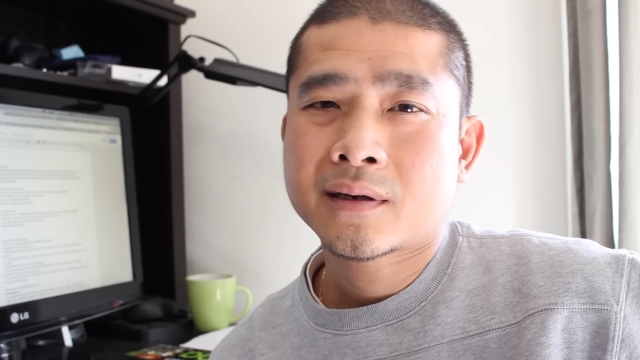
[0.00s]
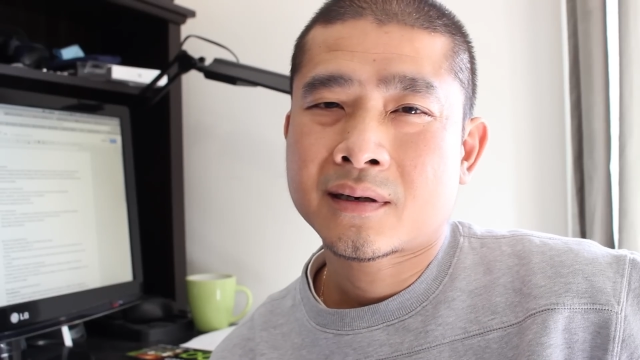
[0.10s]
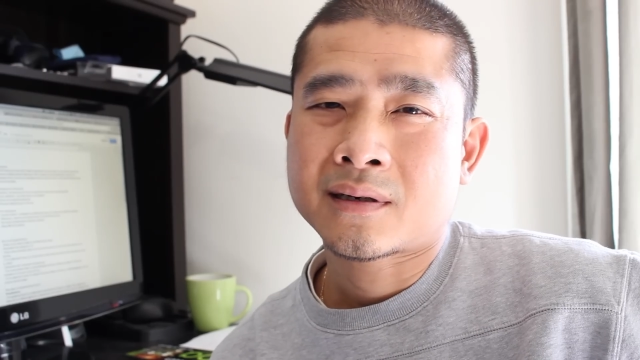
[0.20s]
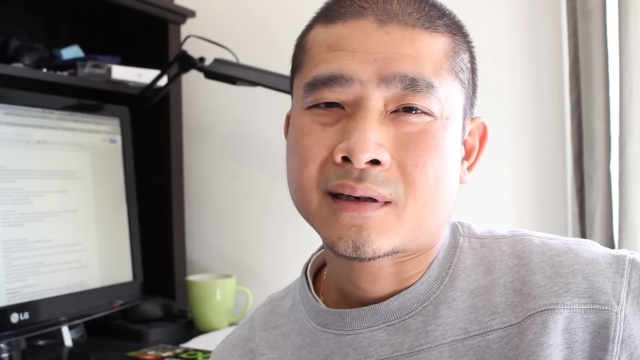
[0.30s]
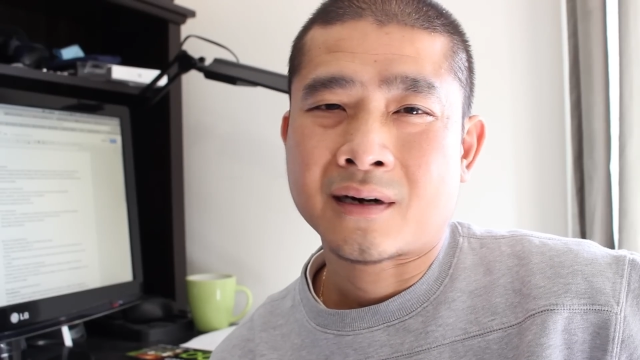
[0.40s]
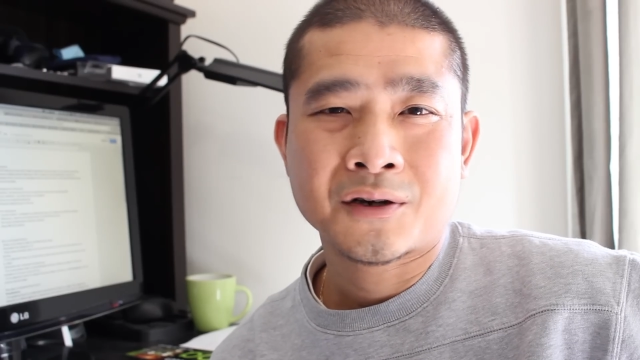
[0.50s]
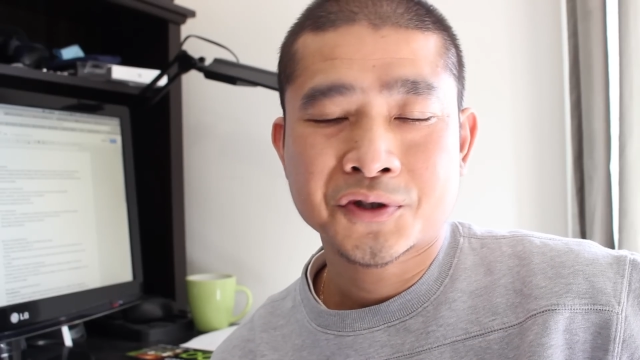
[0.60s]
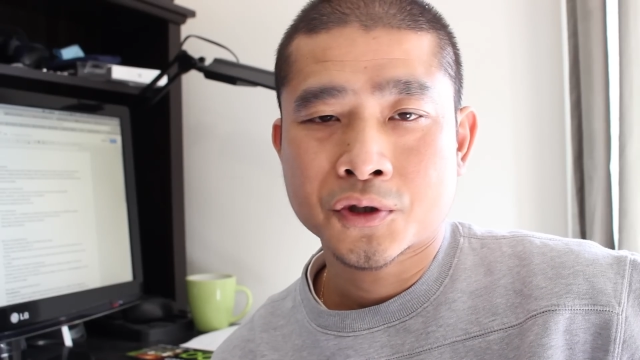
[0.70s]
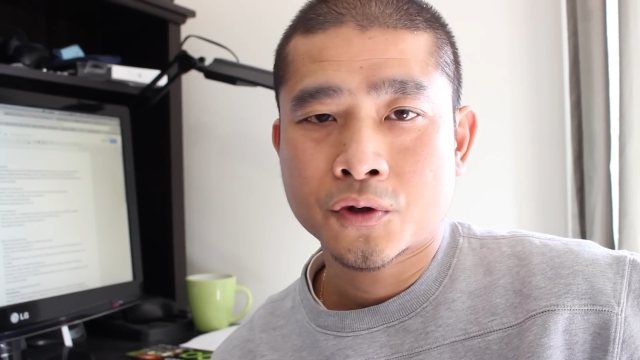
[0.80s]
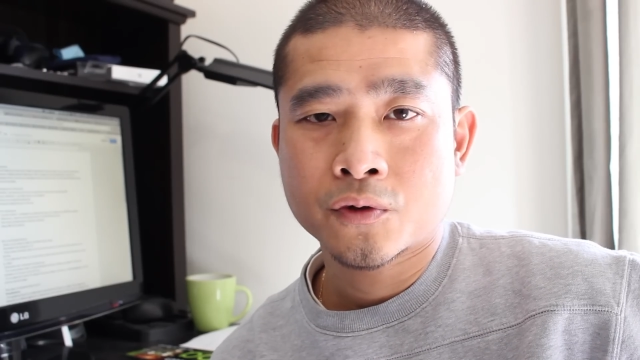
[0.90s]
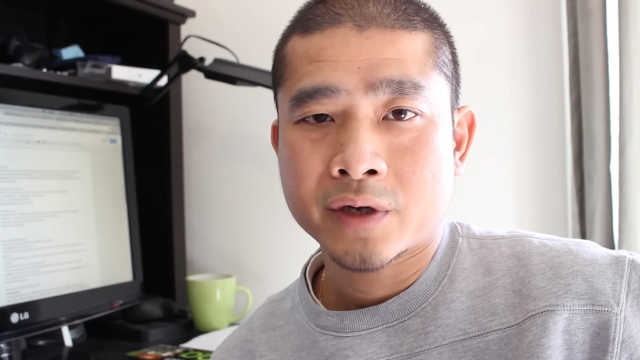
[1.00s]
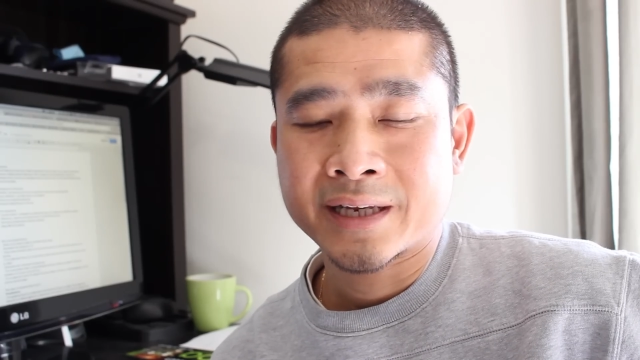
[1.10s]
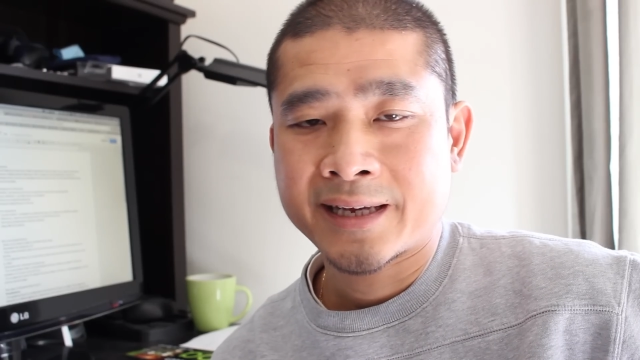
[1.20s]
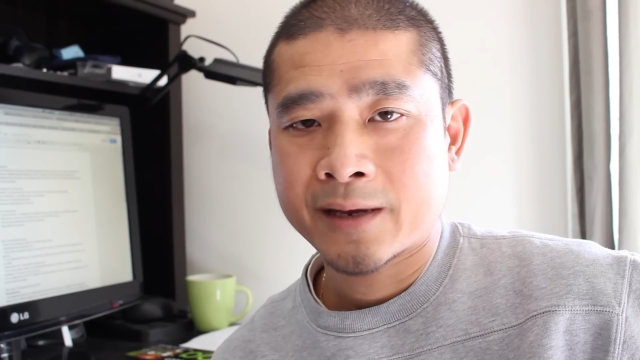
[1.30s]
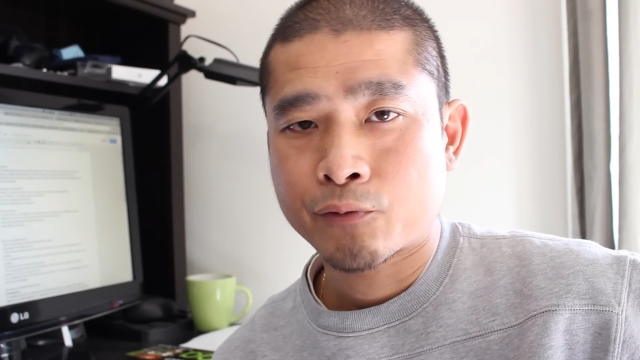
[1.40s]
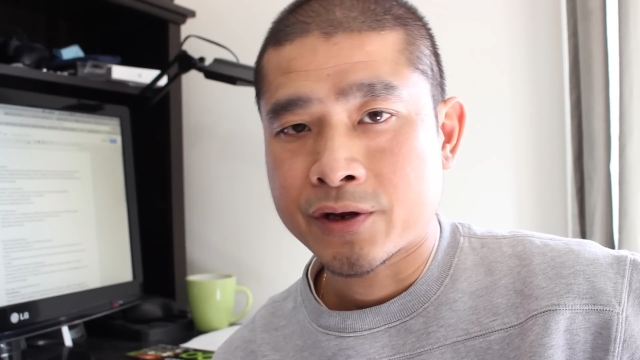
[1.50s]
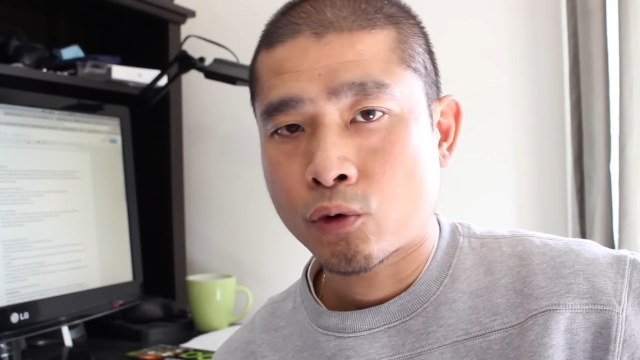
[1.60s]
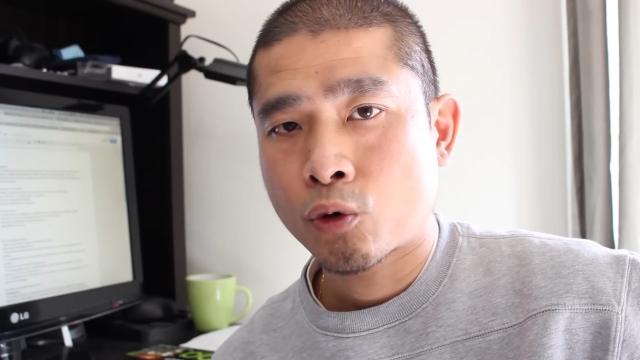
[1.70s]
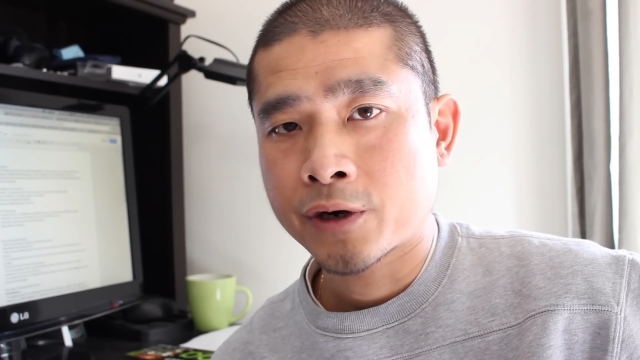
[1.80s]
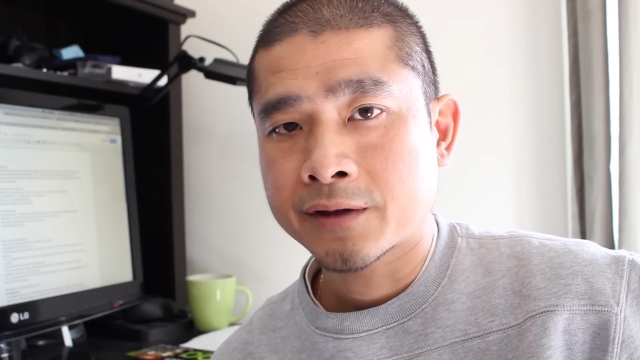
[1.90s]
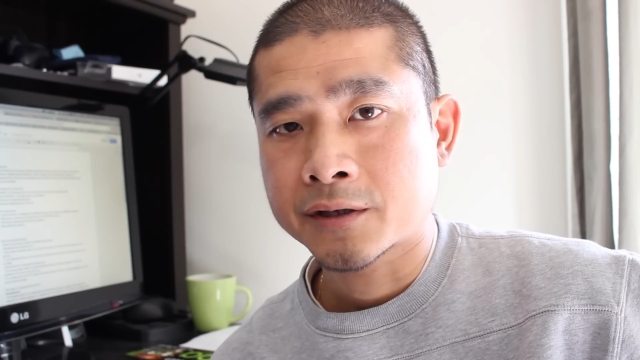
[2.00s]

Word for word: Uh, also, it can reorient